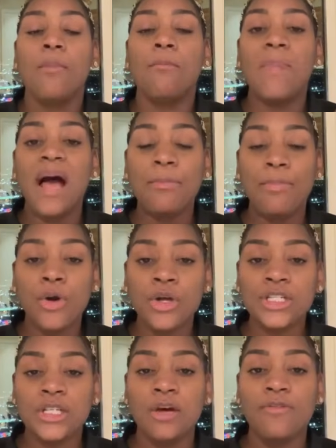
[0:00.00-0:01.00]
My
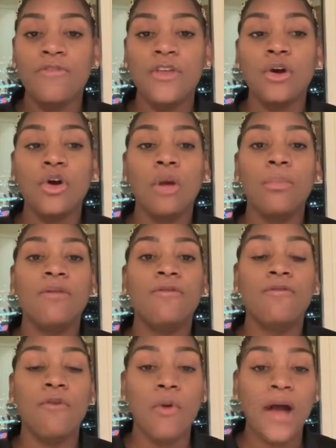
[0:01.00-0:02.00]
personal vehicle,
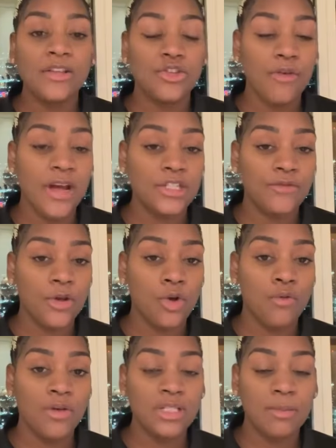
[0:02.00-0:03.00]
before I transferred
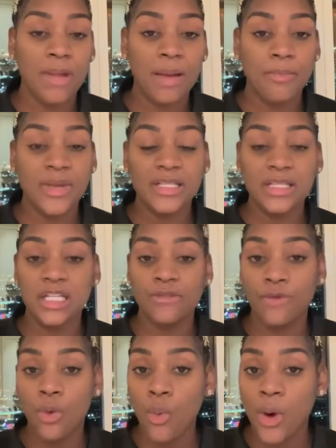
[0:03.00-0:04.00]
over to my
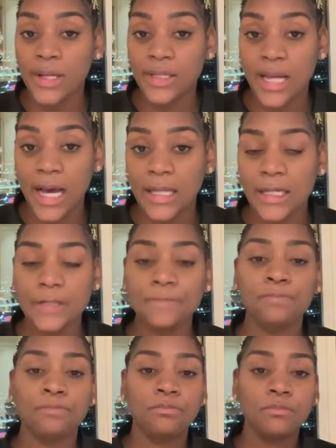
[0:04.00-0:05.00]
business for
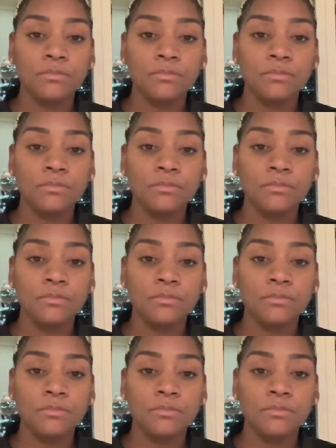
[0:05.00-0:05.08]
$1,